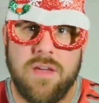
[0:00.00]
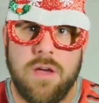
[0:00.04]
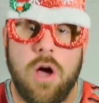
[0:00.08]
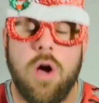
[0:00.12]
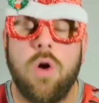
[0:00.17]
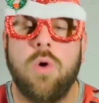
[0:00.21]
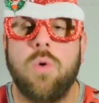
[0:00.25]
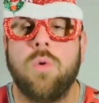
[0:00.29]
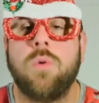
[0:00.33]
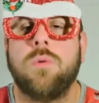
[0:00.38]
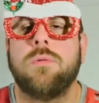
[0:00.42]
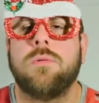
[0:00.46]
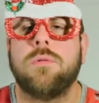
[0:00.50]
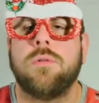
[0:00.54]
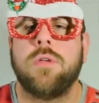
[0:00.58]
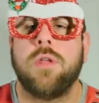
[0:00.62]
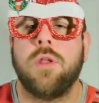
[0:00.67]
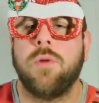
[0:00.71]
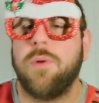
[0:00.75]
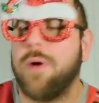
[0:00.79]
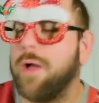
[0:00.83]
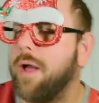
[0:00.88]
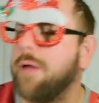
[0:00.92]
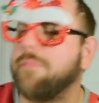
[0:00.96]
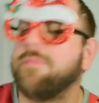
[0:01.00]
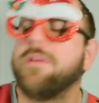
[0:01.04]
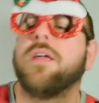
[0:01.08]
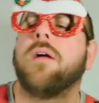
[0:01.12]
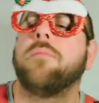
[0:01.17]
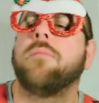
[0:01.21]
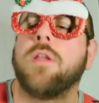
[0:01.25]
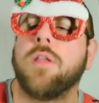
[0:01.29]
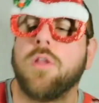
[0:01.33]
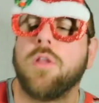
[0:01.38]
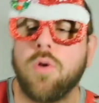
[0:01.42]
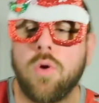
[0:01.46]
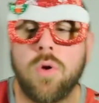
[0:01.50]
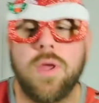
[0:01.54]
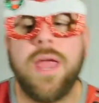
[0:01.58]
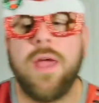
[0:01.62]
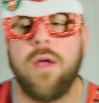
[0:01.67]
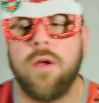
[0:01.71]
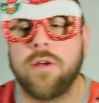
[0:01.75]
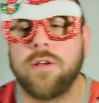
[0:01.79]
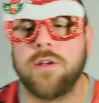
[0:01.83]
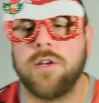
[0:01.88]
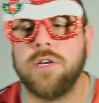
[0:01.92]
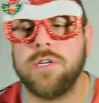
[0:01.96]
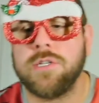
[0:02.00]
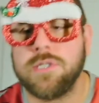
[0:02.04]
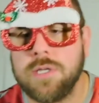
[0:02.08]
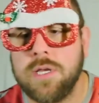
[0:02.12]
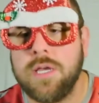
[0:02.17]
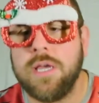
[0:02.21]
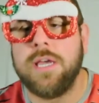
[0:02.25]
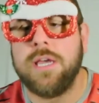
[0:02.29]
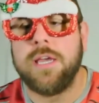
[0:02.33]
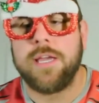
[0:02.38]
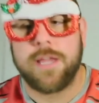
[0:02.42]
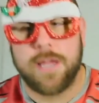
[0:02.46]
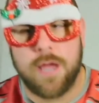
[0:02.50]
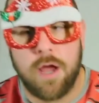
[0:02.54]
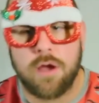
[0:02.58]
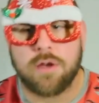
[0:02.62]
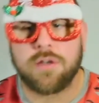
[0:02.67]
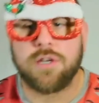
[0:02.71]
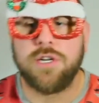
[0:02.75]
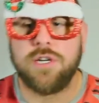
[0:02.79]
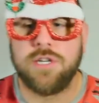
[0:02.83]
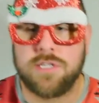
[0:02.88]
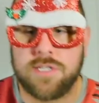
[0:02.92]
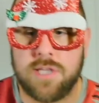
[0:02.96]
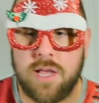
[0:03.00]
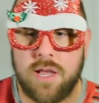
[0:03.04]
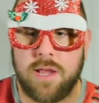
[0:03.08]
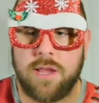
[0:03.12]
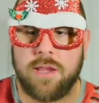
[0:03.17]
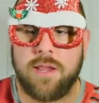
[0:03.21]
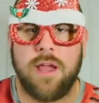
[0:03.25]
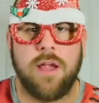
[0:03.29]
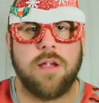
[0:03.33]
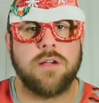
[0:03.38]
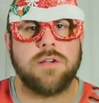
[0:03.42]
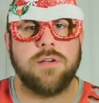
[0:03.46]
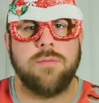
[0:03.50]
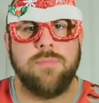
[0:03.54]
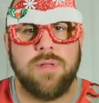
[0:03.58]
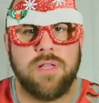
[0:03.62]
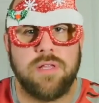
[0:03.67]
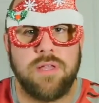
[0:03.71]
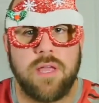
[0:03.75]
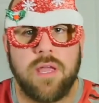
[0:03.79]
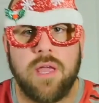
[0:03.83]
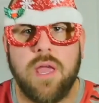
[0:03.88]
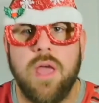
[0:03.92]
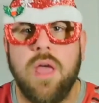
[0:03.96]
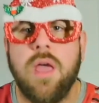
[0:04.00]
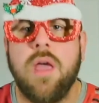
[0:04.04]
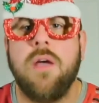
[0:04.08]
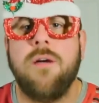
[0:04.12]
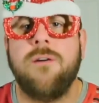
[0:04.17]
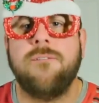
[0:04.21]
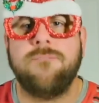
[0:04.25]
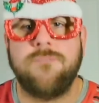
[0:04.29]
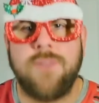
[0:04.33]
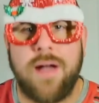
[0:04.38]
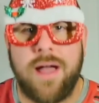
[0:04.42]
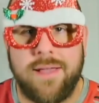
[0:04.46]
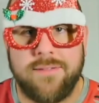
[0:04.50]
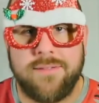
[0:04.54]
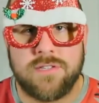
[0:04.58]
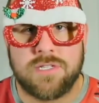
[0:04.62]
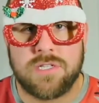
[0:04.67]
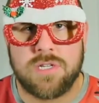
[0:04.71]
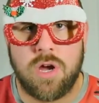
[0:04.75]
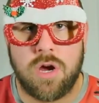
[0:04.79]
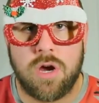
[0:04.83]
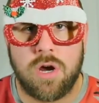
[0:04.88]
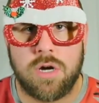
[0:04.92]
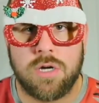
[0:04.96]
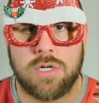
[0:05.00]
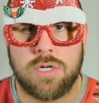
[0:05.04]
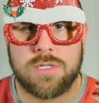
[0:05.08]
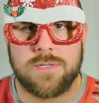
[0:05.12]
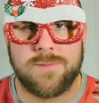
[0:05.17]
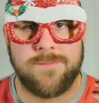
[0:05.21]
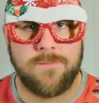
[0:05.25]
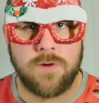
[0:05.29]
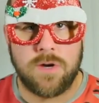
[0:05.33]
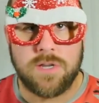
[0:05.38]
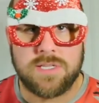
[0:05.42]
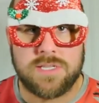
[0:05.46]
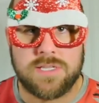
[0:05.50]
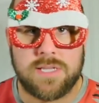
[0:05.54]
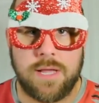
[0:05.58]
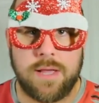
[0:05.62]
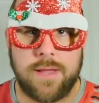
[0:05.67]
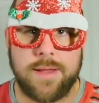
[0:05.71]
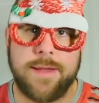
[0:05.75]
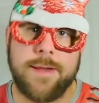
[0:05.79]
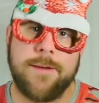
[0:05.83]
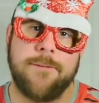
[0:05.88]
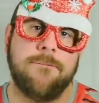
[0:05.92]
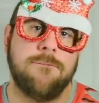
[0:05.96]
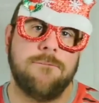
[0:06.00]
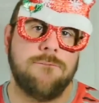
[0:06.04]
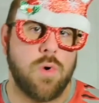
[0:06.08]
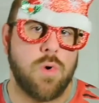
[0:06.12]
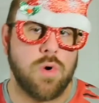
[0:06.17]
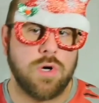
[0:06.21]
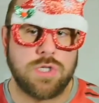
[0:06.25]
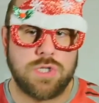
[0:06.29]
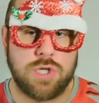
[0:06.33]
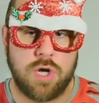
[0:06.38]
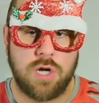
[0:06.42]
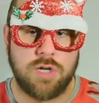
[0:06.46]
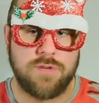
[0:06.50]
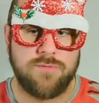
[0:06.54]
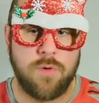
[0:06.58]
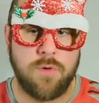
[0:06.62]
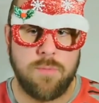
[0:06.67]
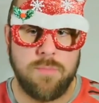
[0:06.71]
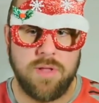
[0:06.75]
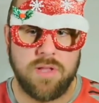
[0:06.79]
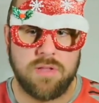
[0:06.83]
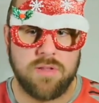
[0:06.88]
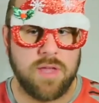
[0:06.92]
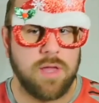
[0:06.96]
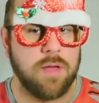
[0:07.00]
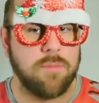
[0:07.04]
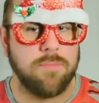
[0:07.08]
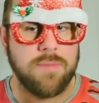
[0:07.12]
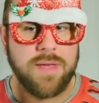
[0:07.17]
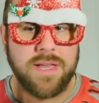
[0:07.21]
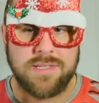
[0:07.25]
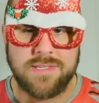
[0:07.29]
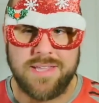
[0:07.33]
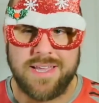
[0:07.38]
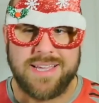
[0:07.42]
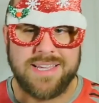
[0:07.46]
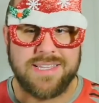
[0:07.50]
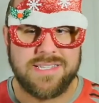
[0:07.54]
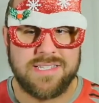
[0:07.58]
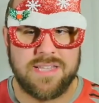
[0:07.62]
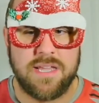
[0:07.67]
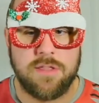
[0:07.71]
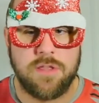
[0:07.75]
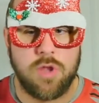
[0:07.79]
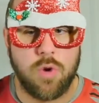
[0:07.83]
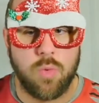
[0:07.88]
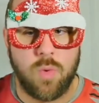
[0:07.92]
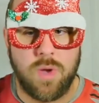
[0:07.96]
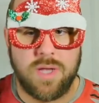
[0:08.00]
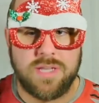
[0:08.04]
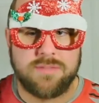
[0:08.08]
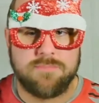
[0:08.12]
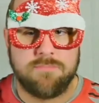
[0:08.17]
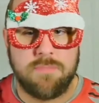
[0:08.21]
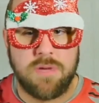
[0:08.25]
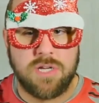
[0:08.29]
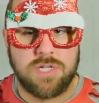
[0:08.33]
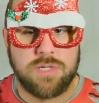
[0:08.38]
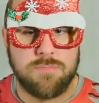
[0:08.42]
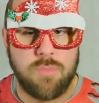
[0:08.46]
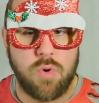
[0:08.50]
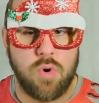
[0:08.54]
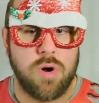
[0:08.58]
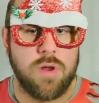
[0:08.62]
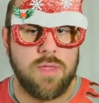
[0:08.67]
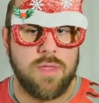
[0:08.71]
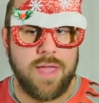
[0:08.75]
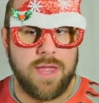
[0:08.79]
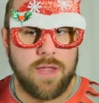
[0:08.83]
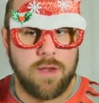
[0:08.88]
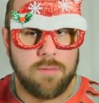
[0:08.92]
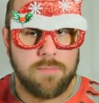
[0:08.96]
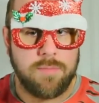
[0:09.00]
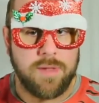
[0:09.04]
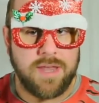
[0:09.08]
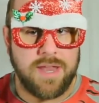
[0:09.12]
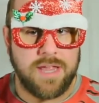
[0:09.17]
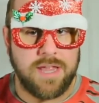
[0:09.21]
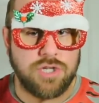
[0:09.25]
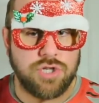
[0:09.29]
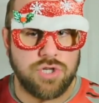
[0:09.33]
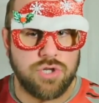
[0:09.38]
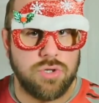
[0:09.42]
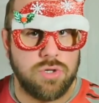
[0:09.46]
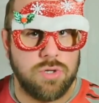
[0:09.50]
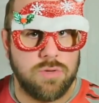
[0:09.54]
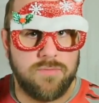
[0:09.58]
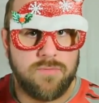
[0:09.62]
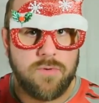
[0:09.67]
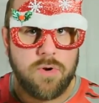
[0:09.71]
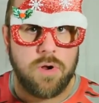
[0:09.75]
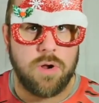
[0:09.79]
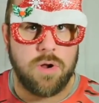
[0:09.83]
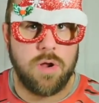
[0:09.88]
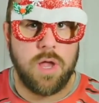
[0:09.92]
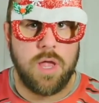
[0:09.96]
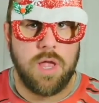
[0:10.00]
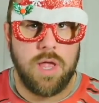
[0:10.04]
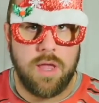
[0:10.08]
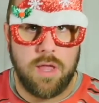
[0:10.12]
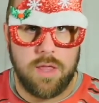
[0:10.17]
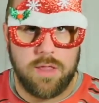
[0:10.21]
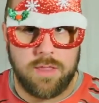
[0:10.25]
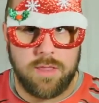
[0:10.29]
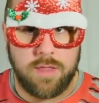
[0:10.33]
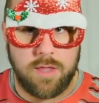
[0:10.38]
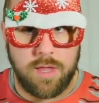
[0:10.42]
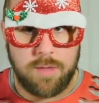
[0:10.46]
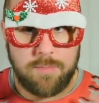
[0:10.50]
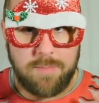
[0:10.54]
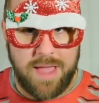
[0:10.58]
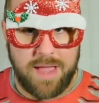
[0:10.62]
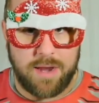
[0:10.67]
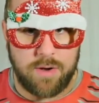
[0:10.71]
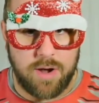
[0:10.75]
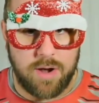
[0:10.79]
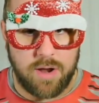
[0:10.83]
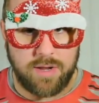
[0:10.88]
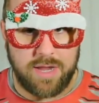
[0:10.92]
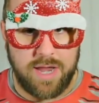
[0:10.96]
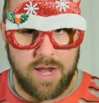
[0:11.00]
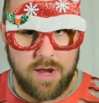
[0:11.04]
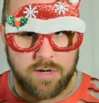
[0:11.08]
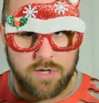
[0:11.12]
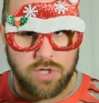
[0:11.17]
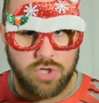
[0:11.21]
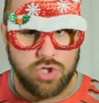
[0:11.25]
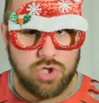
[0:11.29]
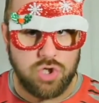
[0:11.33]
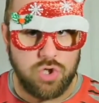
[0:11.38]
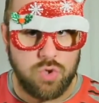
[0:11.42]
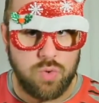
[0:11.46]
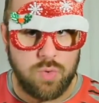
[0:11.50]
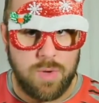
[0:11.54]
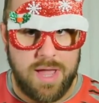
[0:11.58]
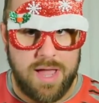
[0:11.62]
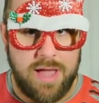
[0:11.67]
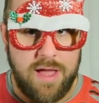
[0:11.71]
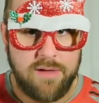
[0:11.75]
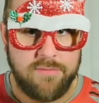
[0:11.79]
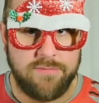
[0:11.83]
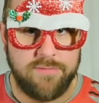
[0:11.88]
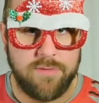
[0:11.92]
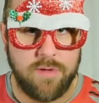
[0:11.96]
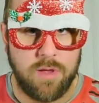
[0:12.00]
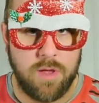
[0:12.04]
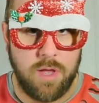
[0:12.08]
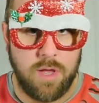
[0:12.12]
Oh, you know what? I'm gonna go characters. Character design, character building. 5 stars for design, 4 stars for building, because like I said, there was much more of that potential for the background characters to have.